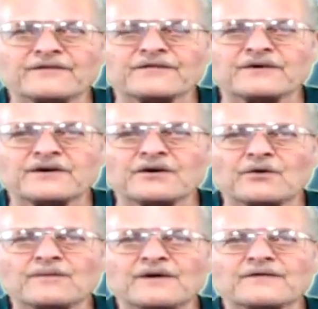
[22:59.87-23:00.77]
so you don't
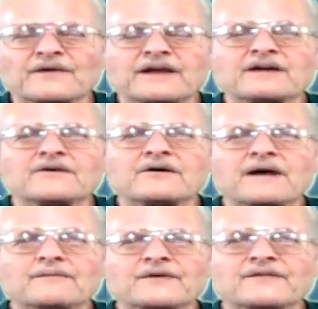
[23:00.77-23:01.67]
miss any of our
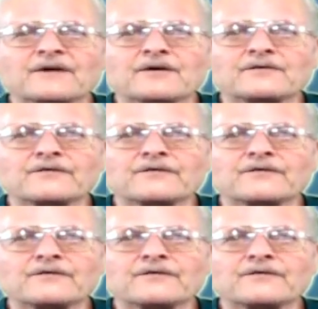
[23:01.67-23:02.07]
episodes.